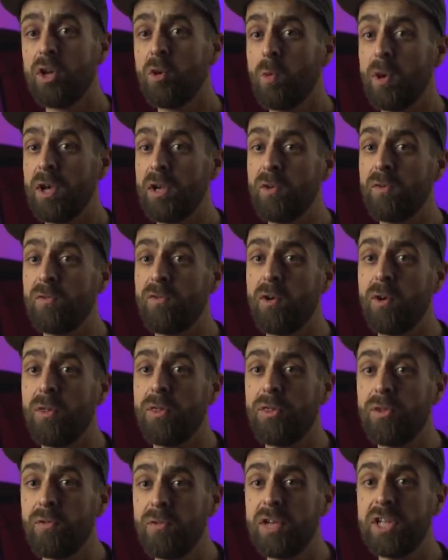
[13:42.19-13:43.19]
where you'll find
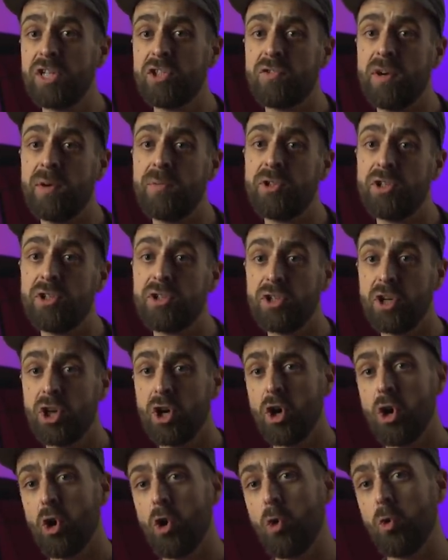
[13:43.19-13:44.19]
thorough descriptions,
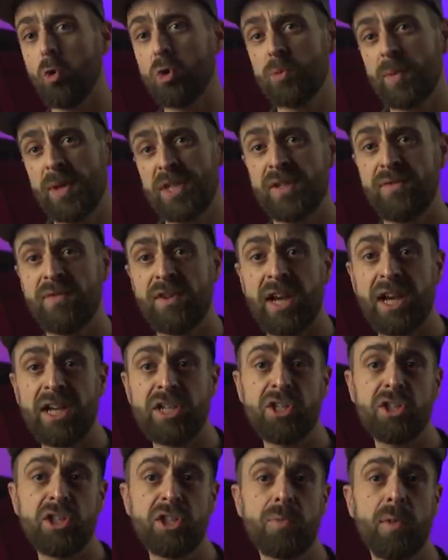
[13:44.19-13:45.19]
all the
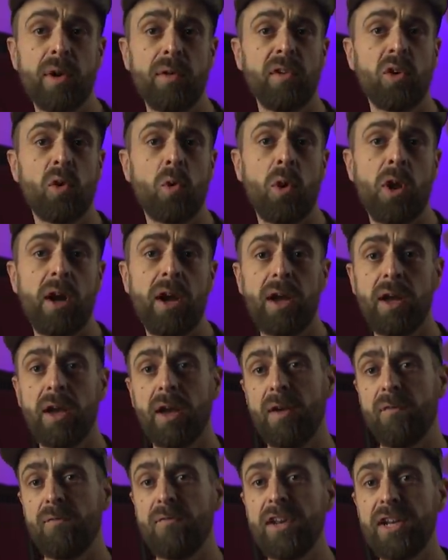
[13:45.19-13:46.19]
specifications you might require,
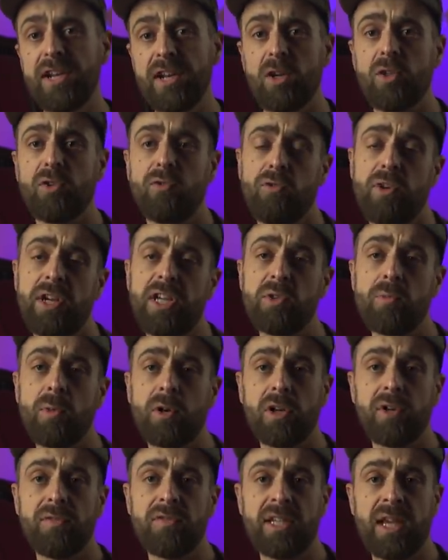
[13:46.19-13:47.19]
and videos for each
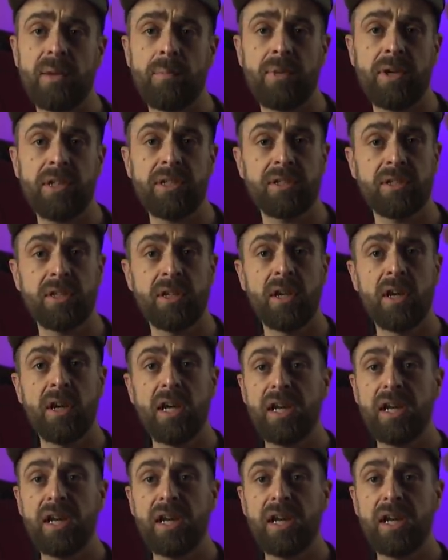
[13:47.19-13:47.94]
model of Tempest.